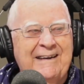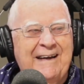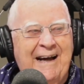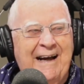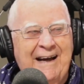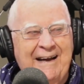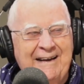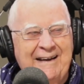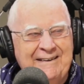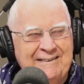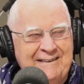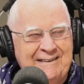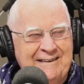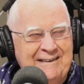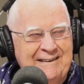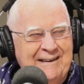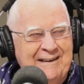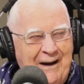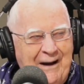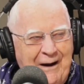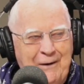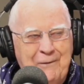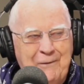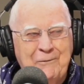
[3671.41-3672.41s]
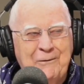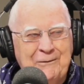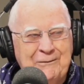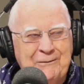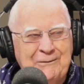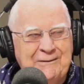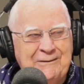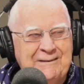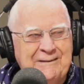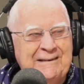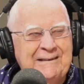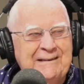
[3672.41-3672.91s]
and the
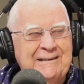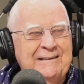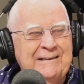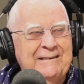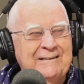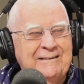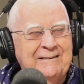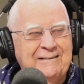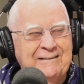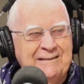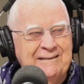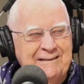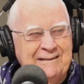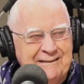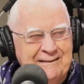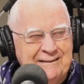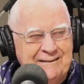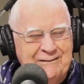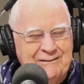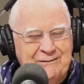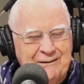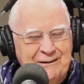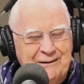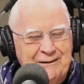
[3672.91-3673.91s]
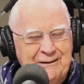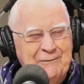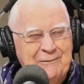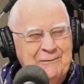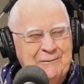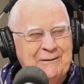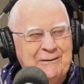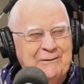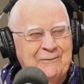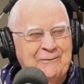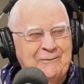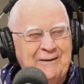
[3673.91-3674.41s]
ROC is the
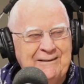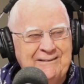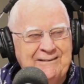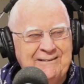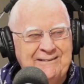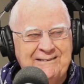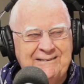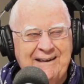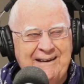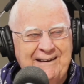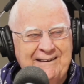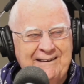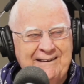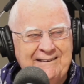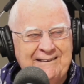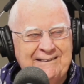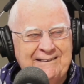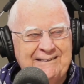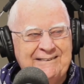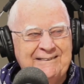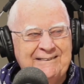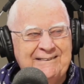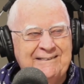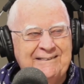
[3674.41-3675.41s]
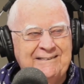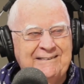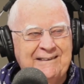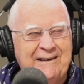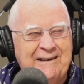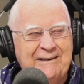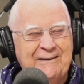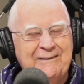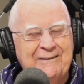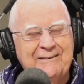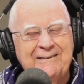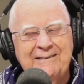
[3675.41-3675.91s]
legitimate one China,
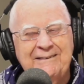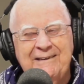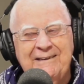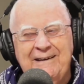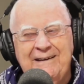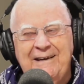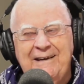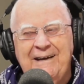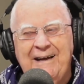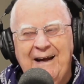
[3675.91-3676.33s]
etc.